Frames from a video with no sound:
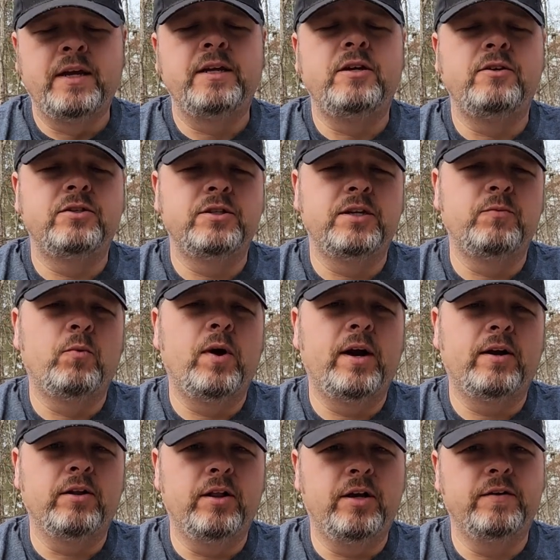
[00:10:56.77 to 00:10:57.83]
You should wear
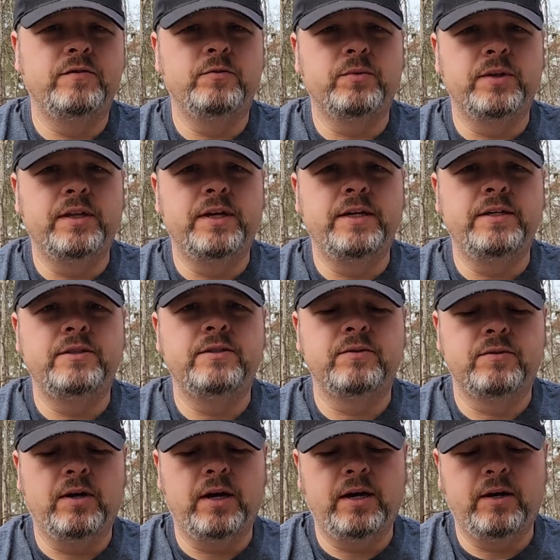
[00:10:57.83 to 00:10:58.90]
gloves with these
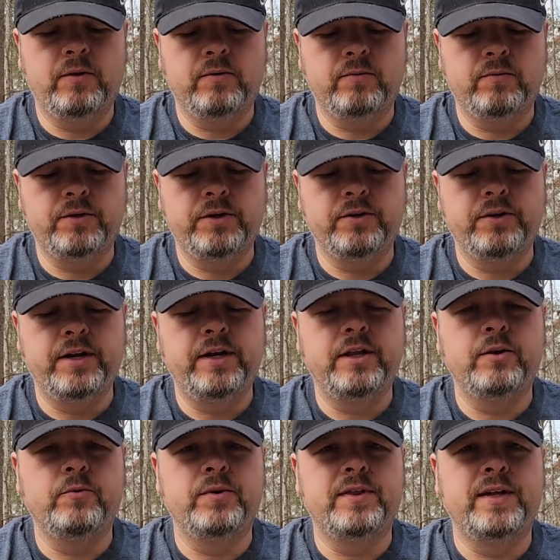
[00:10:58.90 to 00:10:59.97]
when you're
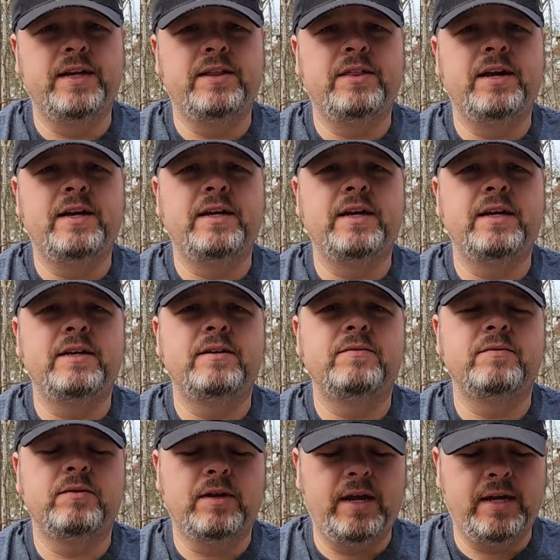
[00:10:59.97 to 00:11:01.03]
dealing with anything that
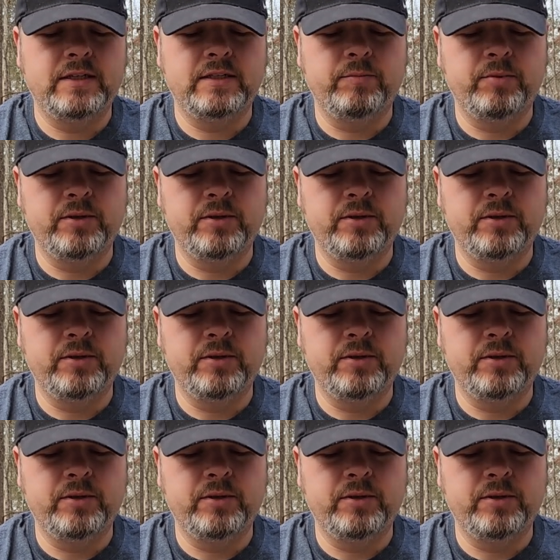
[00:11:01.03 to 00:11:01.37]
has the